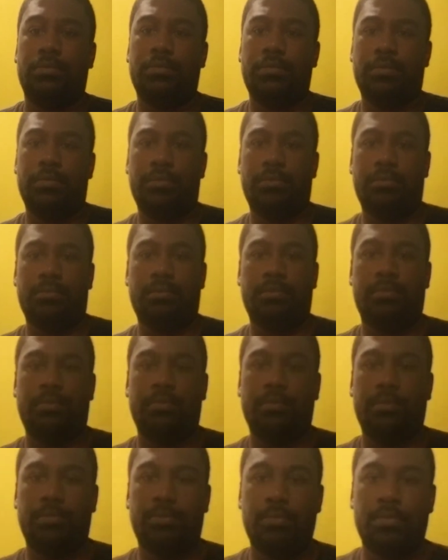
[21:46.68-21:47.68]

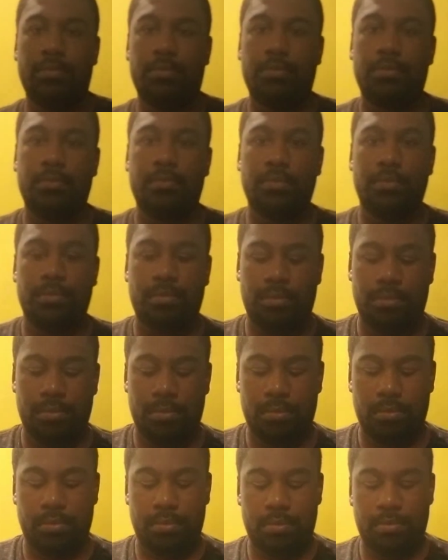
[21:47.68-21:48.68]

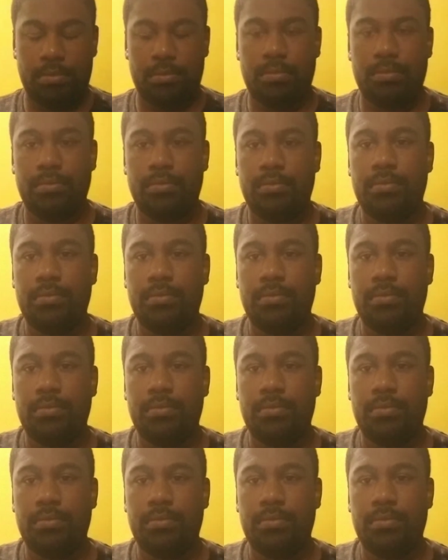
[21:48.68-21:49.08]
Nothing is said.